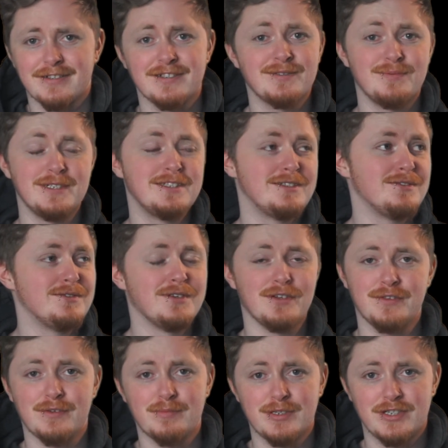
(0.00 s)
because we do
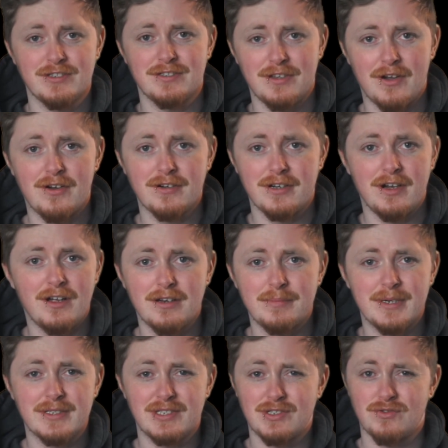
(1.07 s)
nothing but just talk all
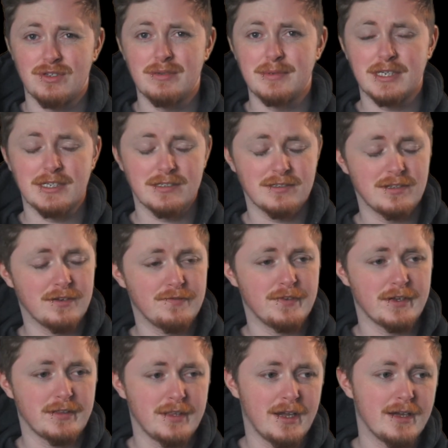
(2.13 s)
about streaming and stuff
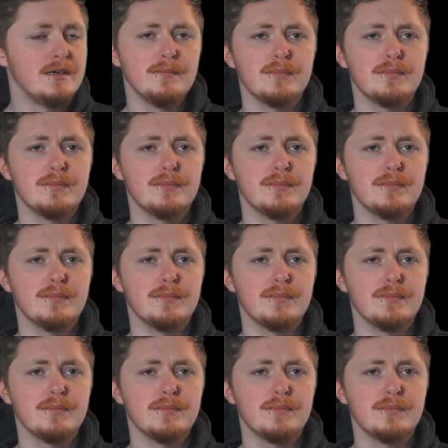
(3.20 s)
like that.